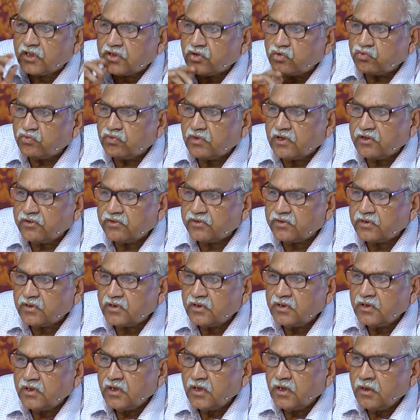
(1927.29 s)
tattvas.
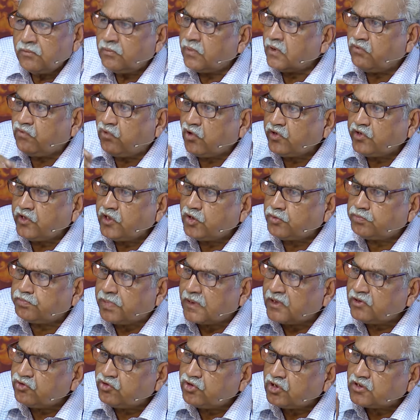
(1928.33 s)
But what is this
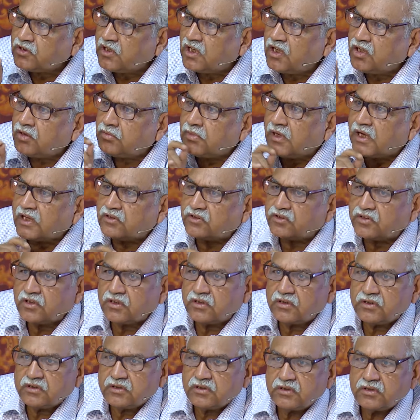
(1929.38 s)
panchatana matra?
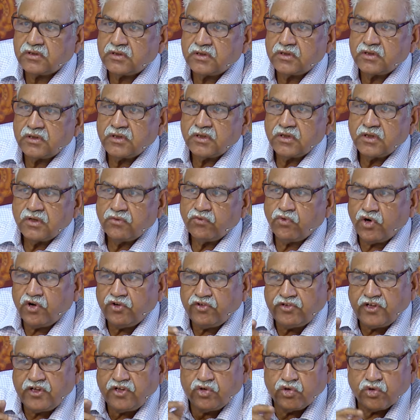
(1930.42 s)
What
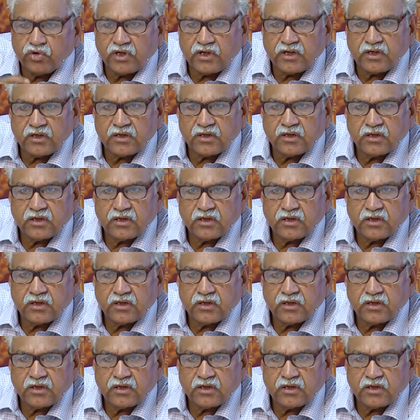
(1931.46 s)
is it doing?